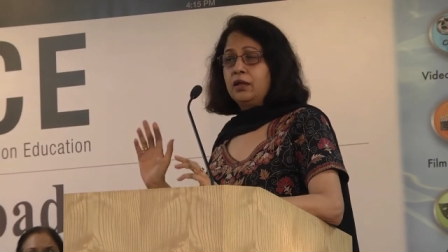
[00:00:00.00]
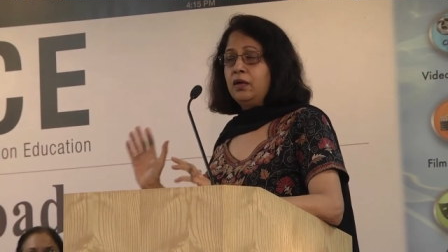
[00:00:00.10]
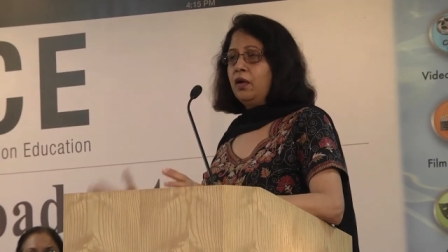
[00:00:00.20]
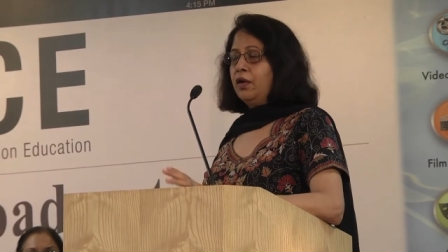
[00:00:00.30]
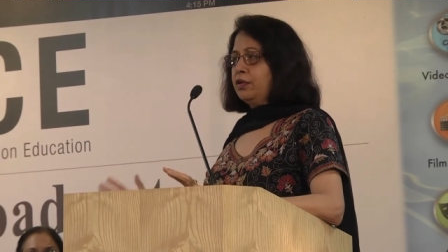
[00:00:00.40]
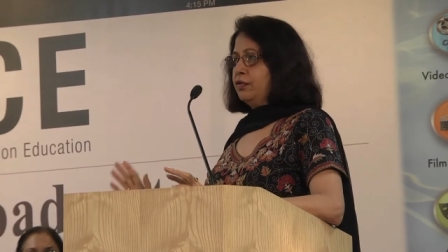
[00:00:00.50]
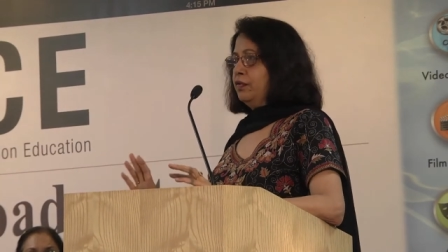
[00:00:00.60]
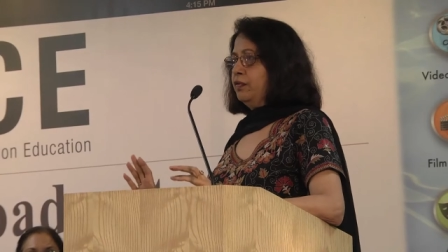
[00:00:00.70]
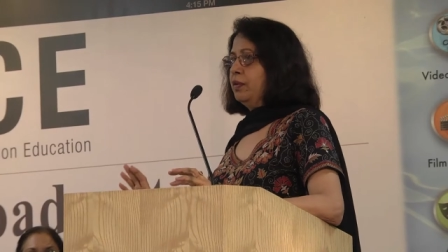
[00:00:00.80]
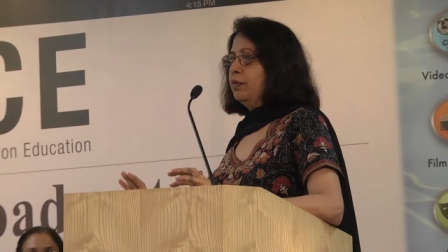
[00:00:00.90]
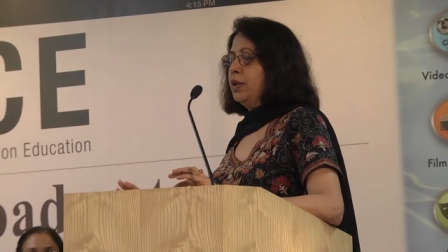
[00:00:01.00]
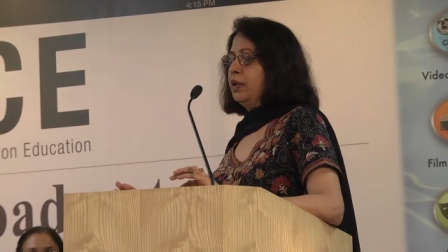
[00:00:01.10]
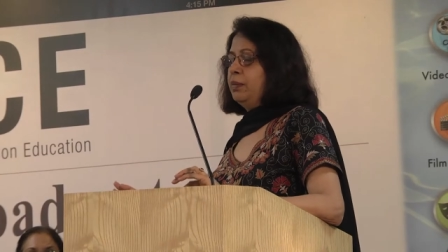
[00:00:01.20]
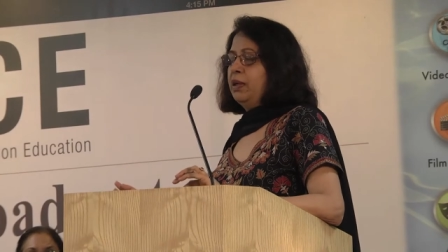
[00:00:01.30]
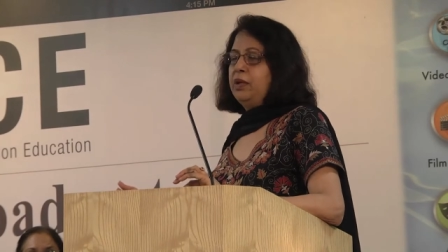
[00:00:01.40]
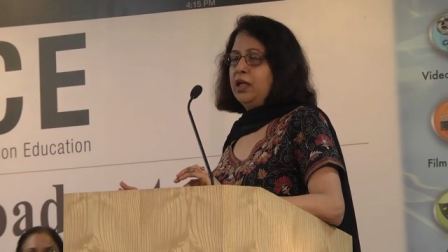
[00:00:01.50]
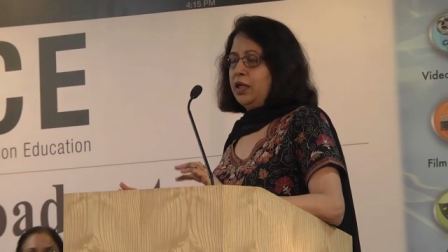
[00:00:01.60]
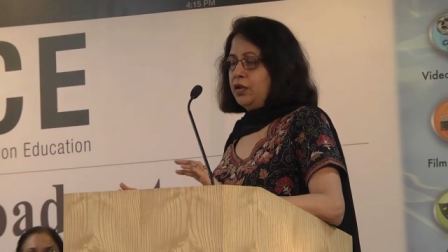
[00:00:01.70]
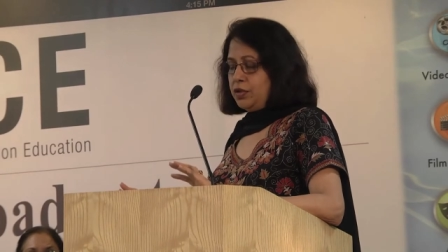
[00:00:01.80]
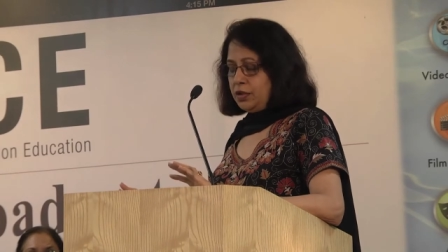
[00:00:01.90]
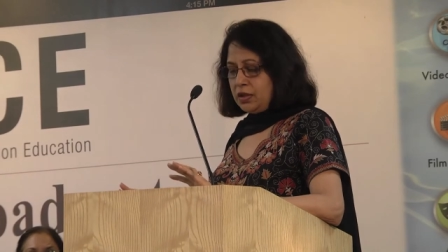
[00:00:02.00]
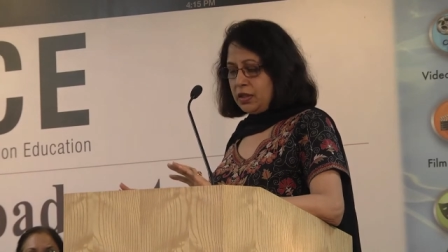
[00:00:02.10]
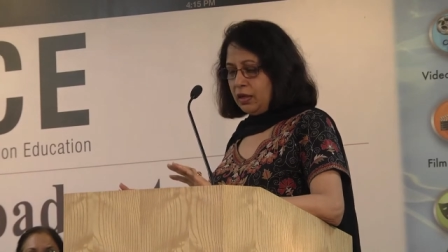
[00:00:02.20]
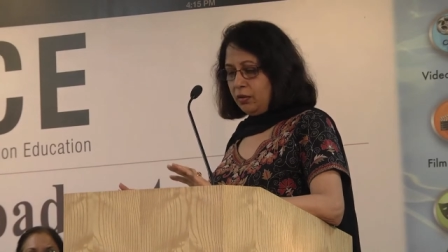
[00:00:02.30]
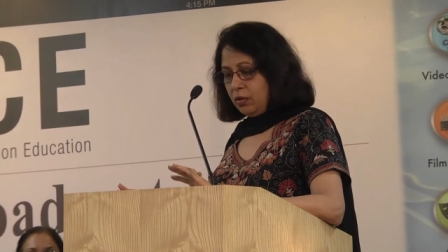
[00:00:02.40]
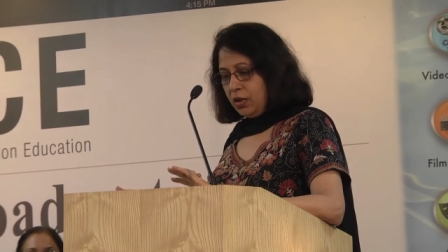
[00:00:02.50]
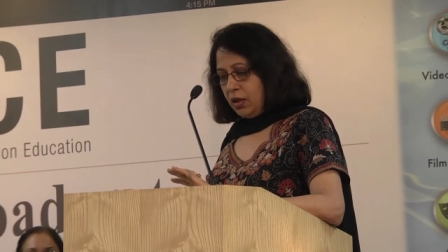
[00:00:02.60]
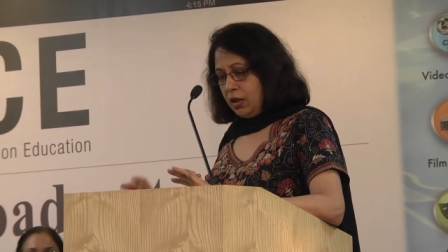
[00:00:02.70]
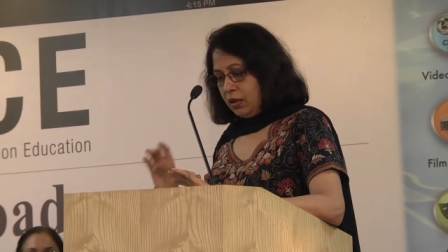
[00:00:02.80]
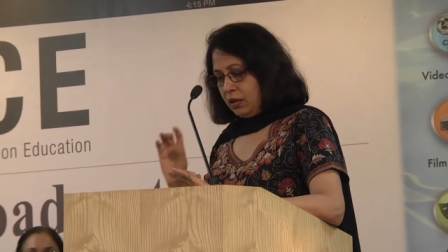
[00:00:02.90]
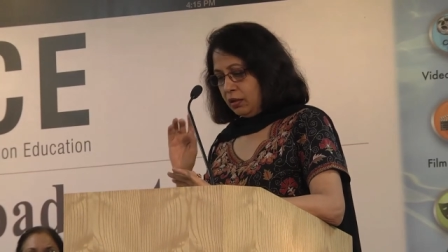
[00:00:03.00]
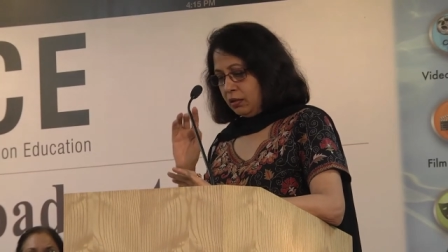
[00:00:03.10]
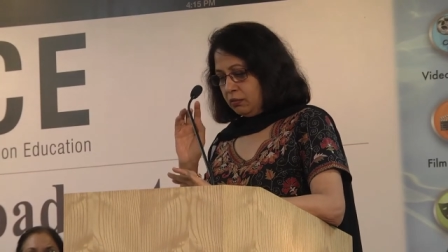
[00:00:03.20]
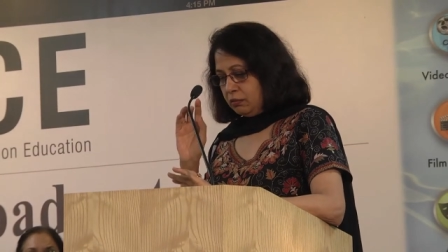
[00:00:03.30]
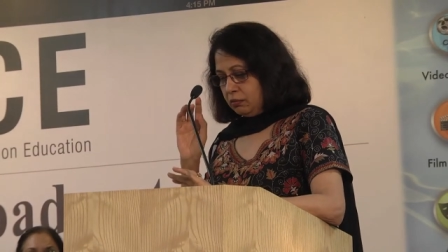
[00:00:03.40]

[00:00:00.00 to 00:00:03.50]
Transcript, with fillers: A lot of uh, publications now uh,